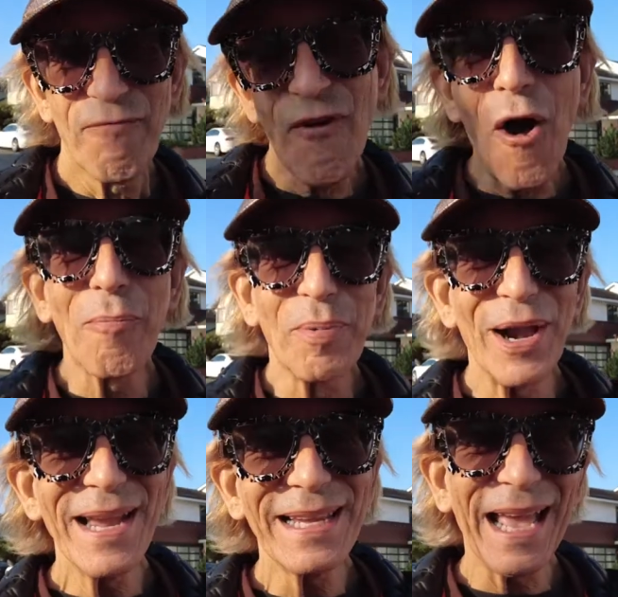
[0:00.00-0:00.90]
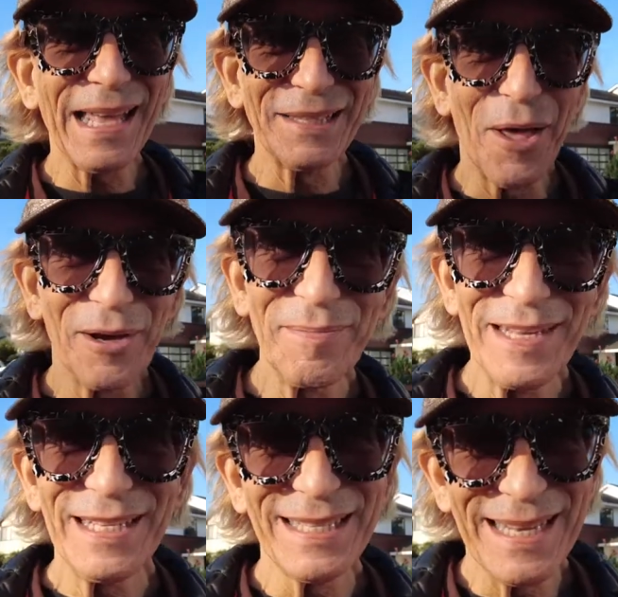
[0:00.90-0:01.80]
fall break at Long
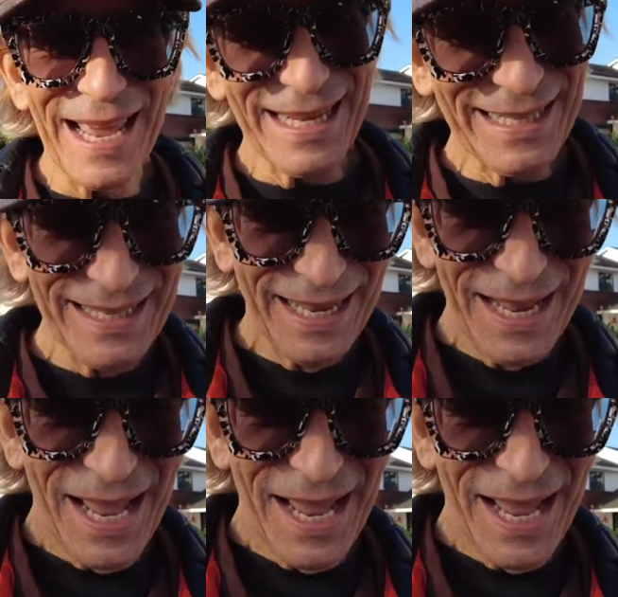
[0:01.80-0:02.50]
Beach State.